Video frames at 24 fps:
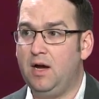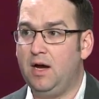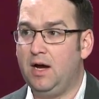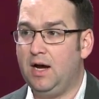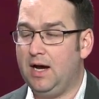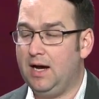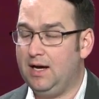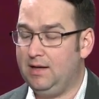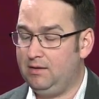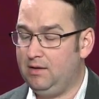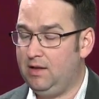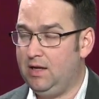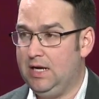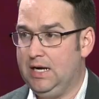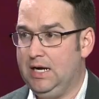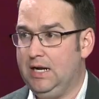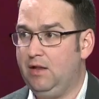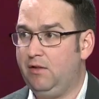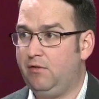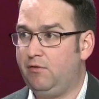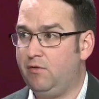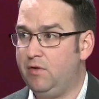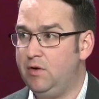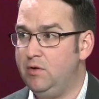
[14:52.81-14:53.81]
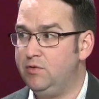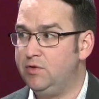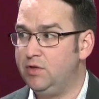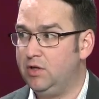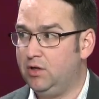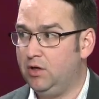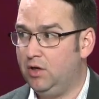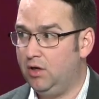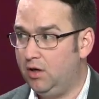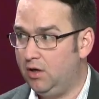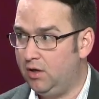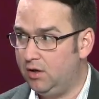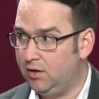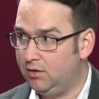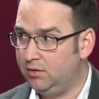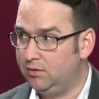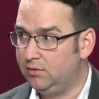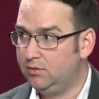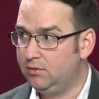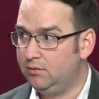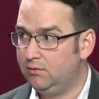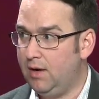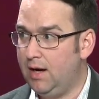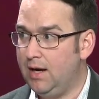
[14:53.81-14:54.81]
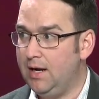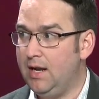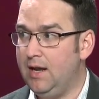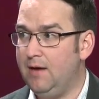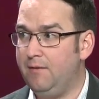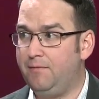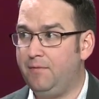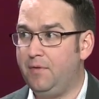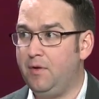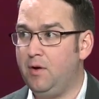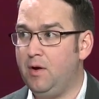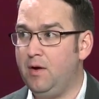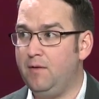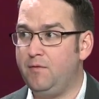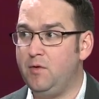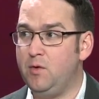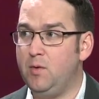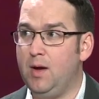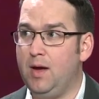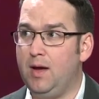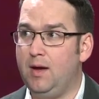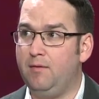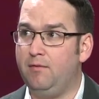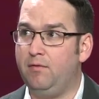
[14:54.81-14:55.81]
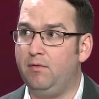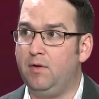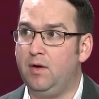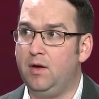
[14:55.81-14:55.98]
hotlines for you to call, right? If you have